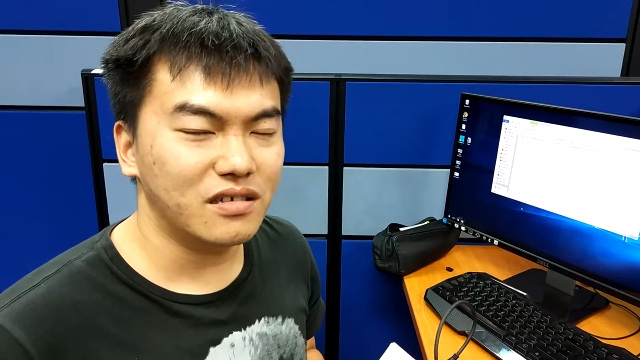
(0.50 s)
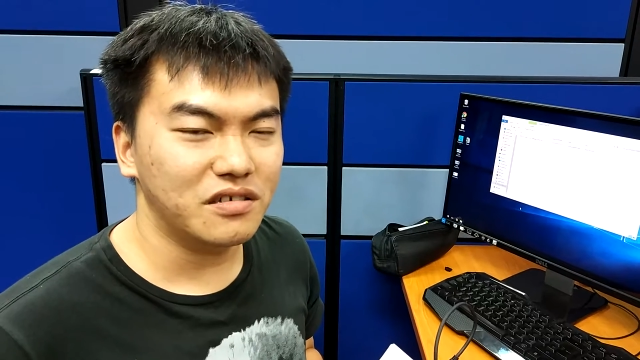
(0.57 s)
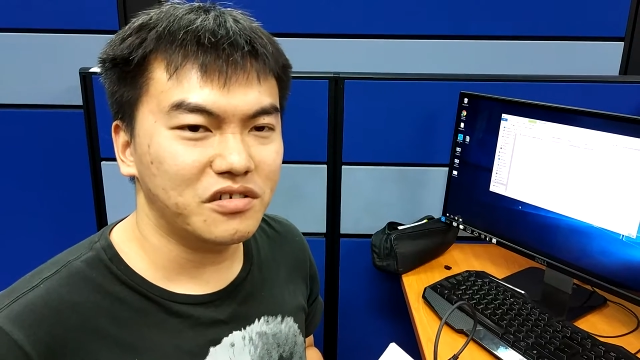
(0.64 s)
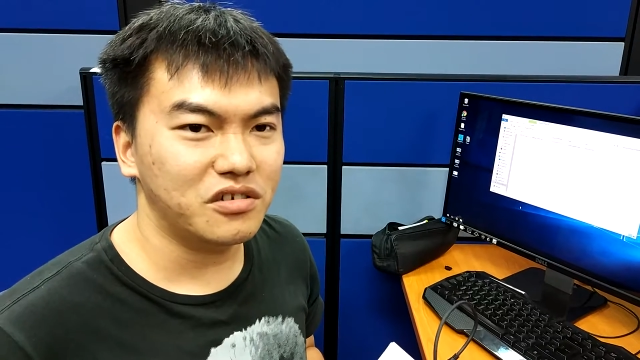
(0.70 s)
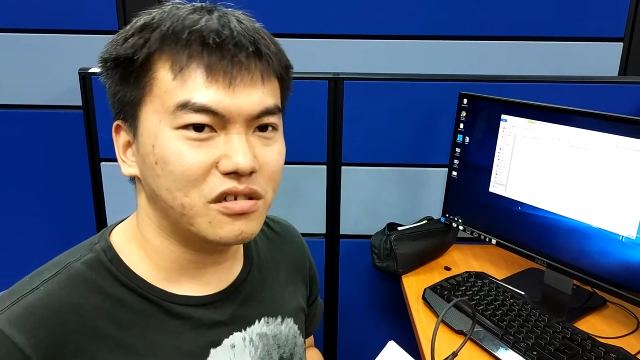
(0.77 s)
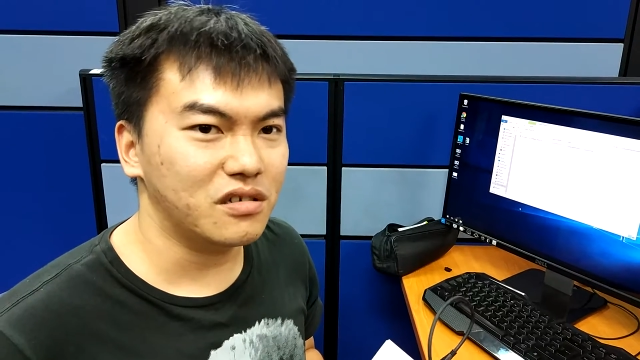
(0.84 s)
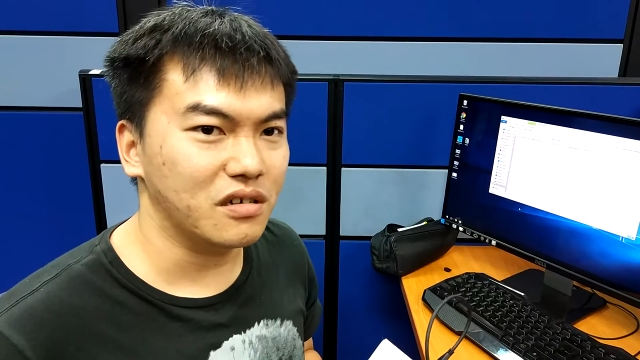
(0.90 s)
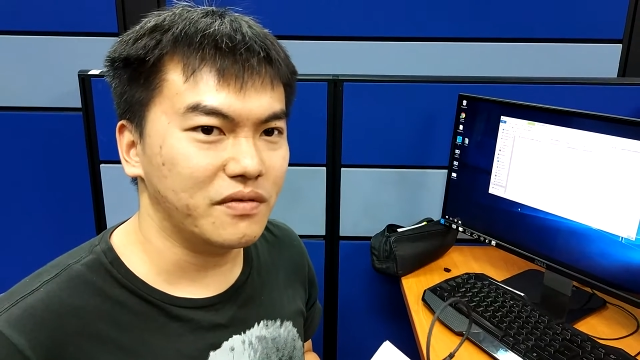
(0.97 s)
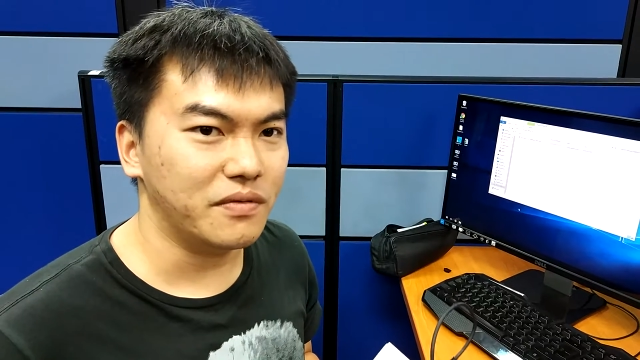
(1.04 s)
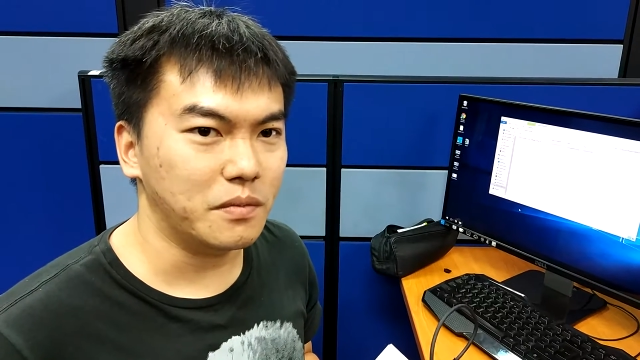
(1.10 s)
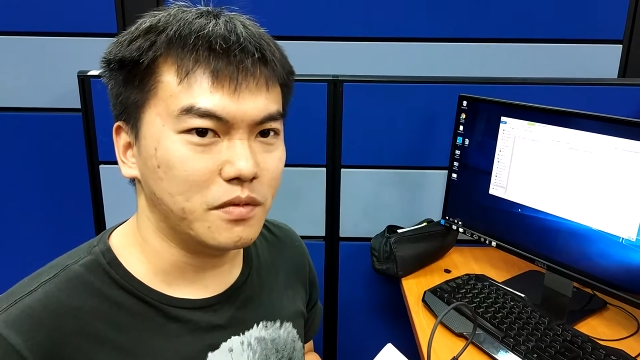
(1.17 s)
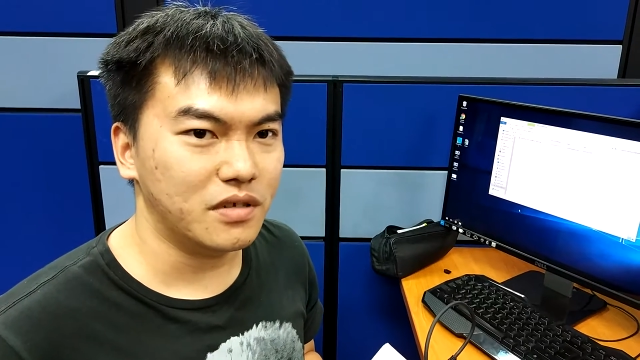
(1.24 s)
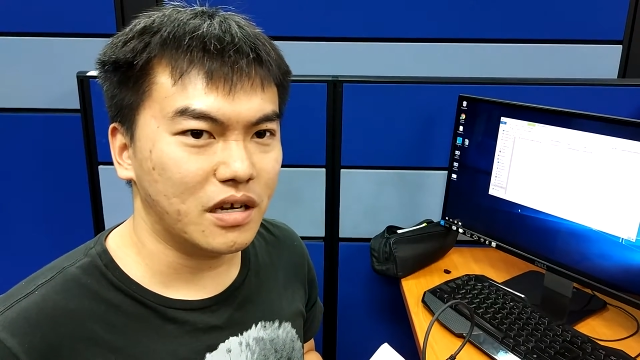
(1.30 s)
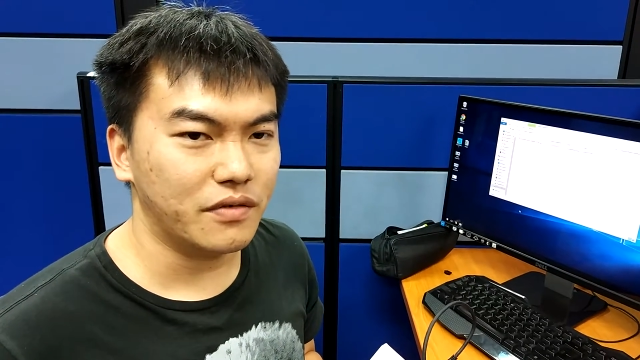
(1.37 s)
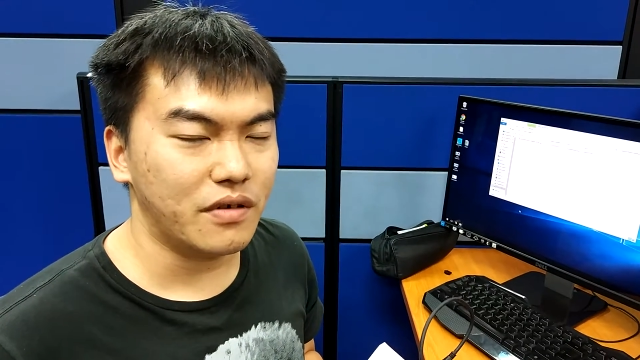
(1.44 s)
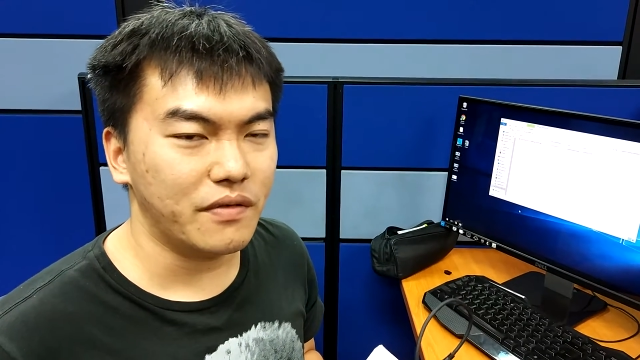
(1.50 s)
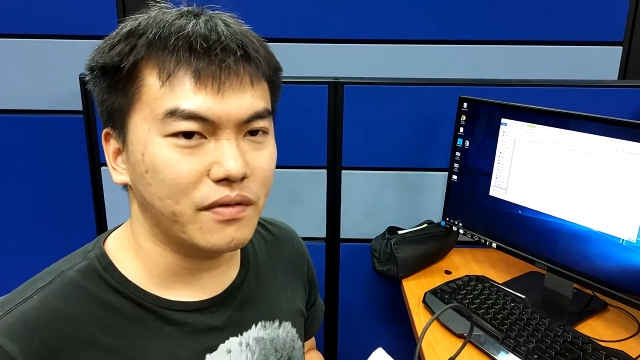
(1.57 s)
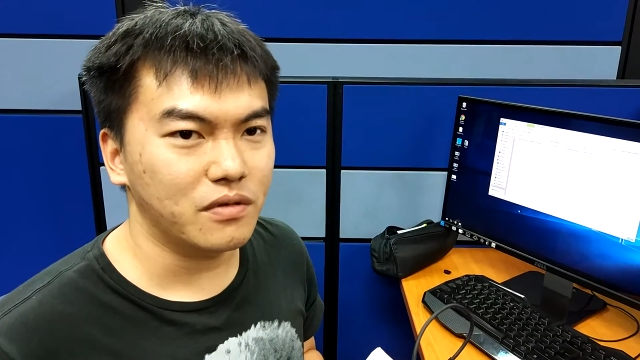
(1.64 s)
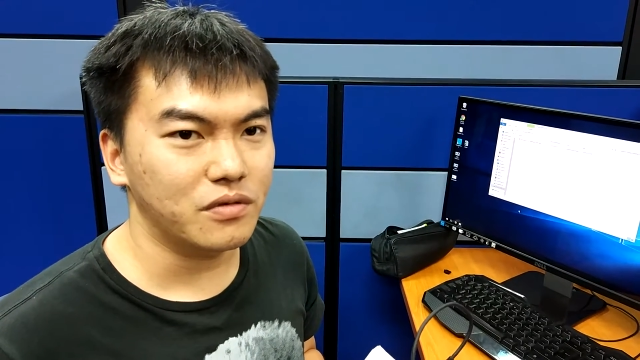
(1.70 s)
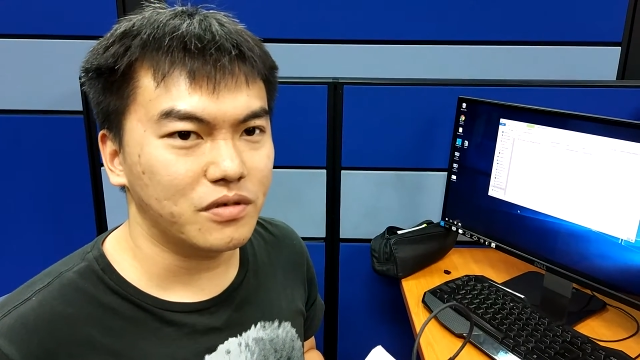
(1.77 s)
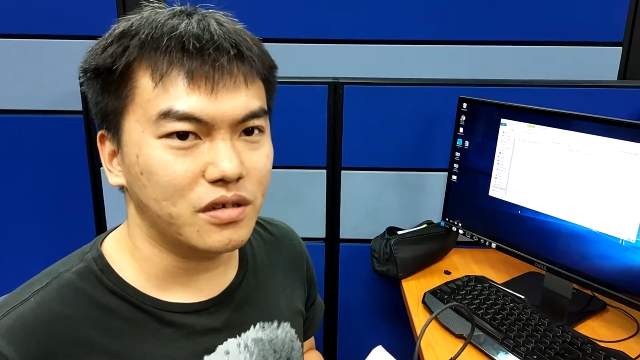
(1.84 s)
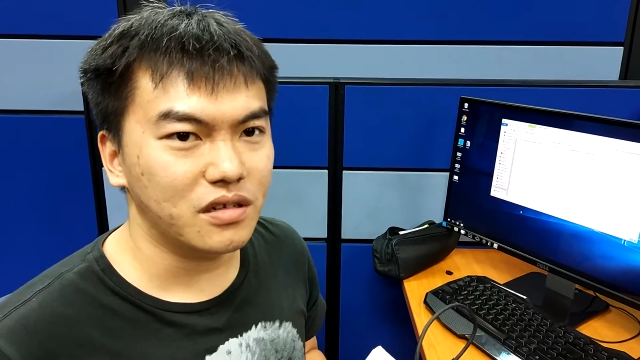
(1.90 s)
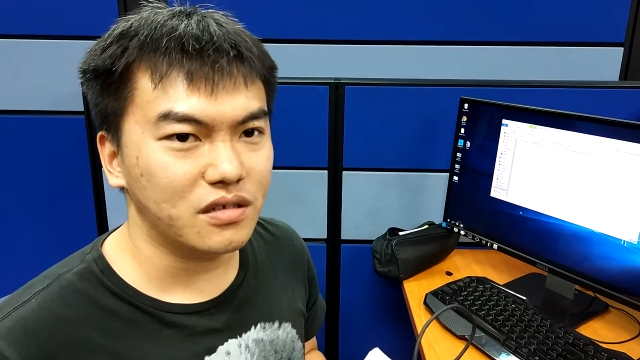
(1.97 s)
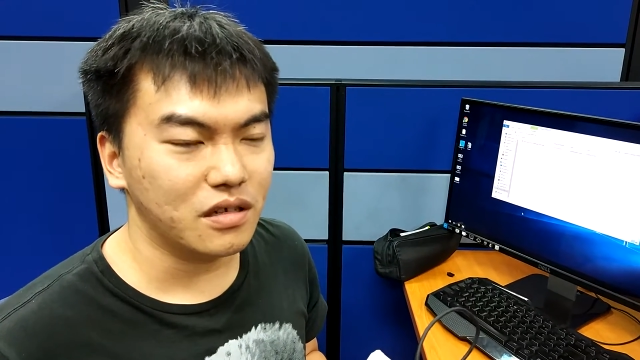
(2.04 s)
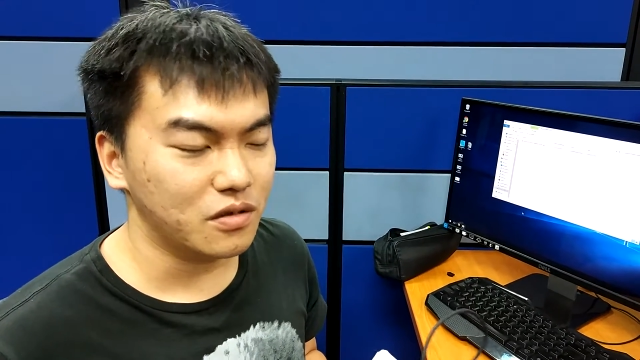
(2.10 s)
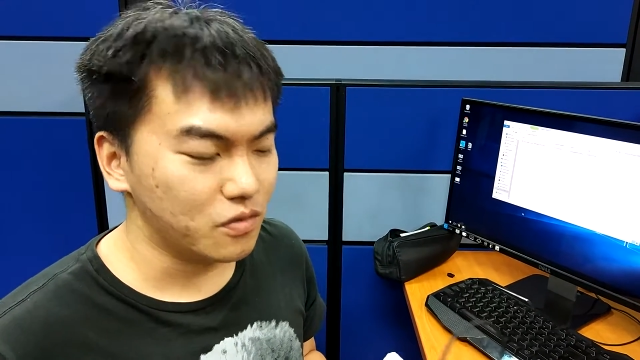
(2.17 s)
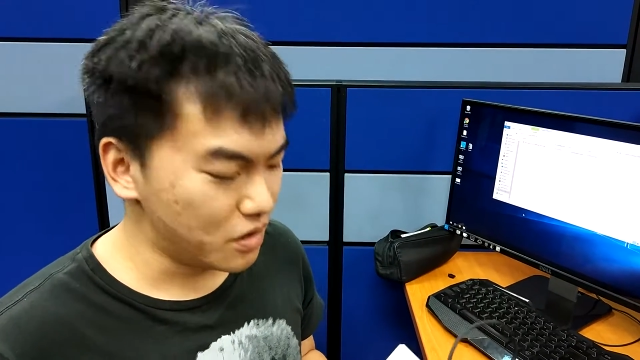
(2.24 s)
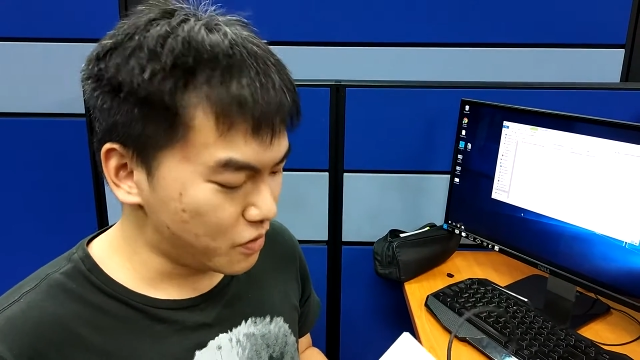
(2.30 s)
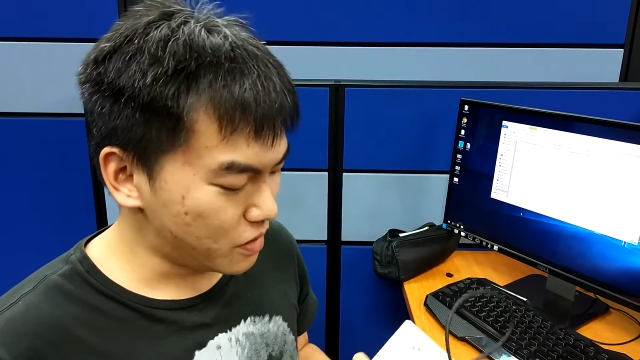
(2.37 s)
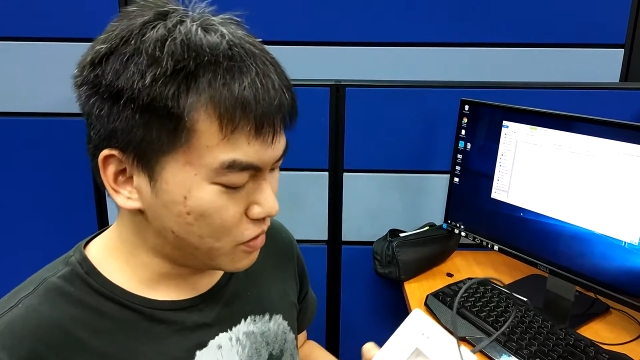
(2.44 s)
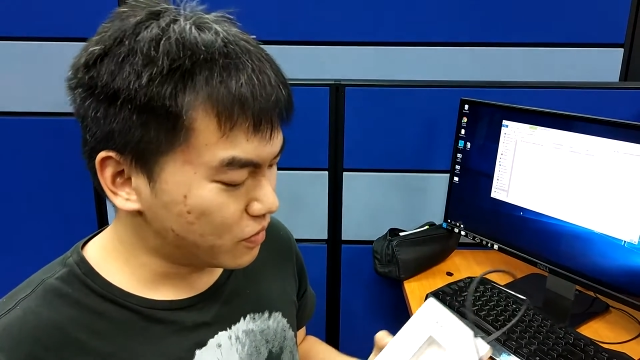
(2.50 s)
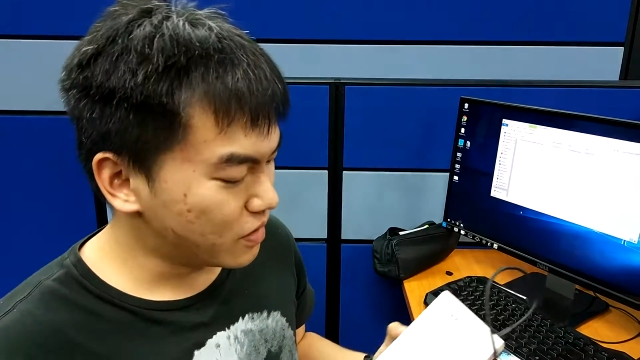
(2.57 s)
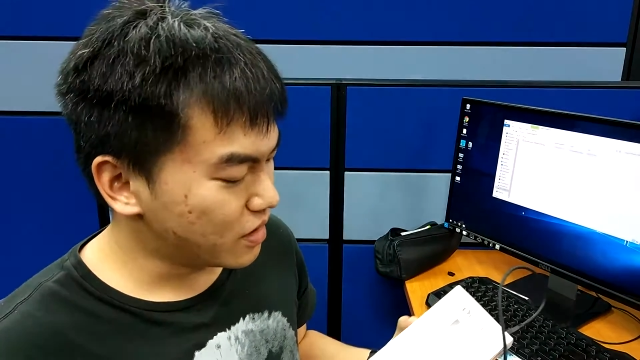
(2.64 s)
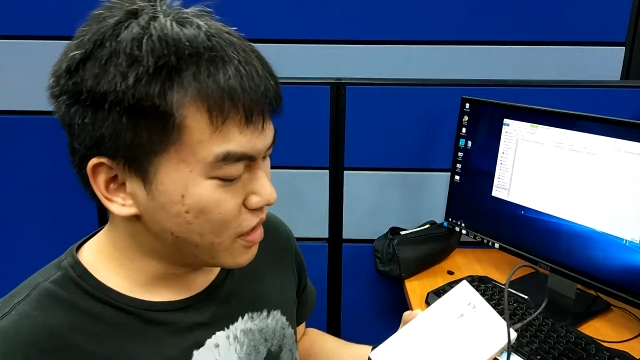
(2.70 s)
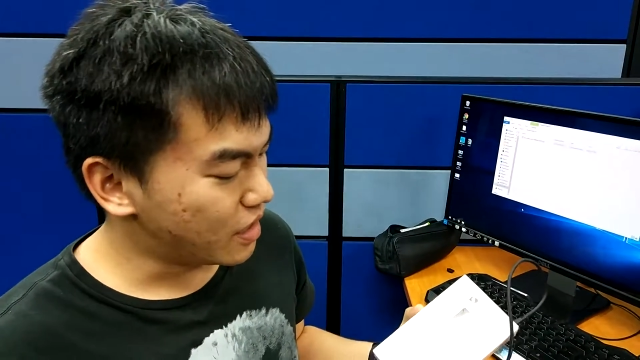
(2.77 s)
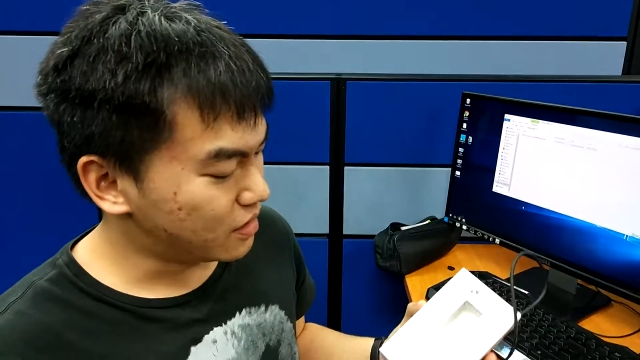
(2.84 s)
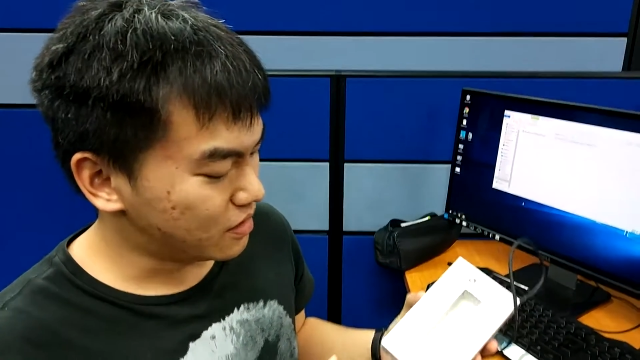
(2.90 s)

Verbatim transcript: This is Zhishan from the Tech Revolutionist and today we are looking